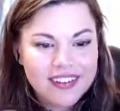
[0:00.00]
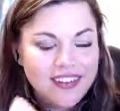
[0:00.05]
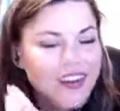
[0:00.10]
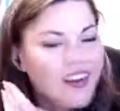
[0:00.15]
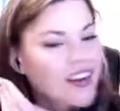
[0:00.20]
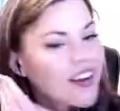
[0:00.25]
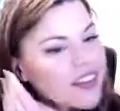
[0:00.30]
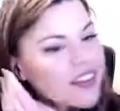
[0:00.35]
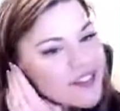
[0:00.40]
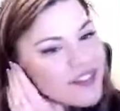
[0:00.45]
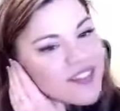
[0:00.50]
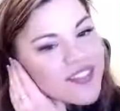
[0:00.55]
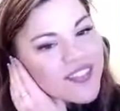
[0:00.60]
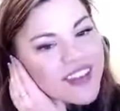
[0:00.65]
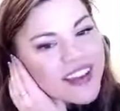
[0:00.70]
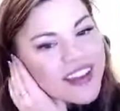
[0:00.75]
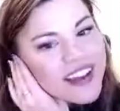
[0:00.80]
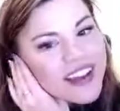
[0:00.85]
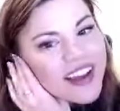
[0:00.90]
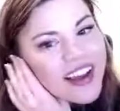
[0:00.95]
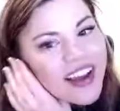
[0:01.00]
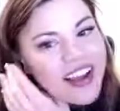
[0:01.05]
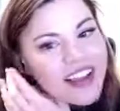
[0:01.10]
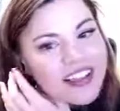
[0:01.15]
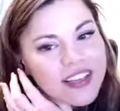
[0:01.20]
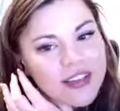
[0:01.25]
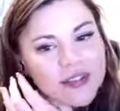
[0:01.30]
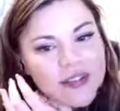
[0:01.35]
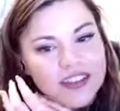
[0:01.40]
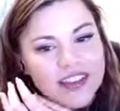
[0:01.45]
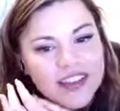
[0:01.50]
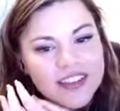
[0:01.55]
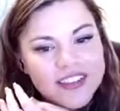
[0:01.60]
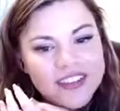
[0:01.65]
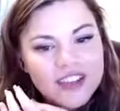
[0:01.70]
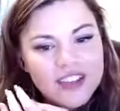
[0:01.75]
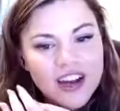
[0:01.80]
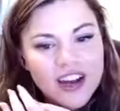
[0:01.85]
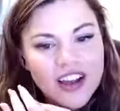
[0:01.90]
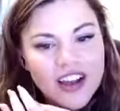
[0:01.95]
Oh, I think we
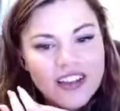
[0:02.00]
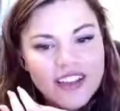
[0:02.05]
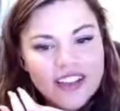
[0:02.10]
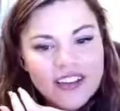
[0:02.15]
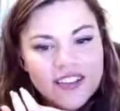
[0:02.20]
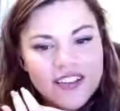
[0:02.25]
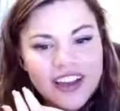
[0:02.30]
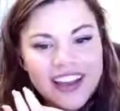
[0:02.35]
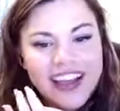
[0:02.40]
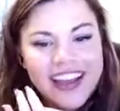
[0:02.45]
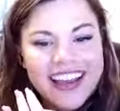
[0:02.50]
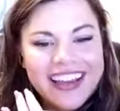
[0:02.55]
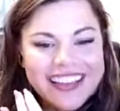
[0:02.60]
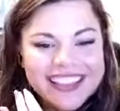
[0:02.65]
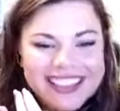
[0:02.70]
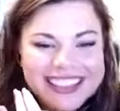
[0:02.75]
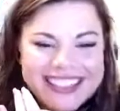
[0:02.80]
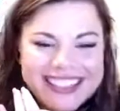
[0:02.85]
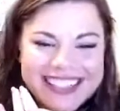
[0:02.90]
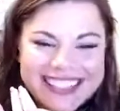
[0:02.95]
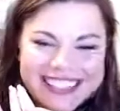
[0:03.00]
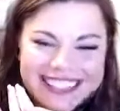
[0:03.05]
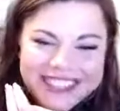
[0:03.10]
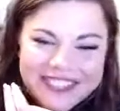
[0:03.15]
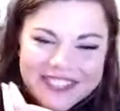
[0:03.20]
lost your audio, guys.